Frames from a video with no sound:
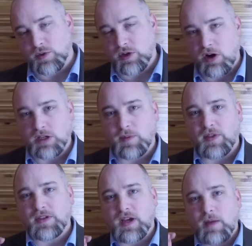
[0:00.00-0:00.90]
So he talks about
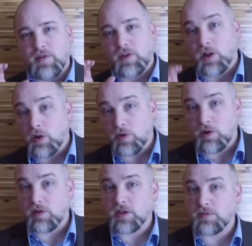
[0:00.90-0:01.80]
the time of
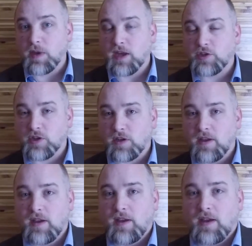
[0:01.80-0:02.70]
colonial expansion
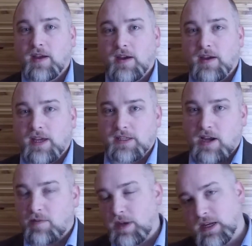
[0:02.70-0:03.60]
as kind of being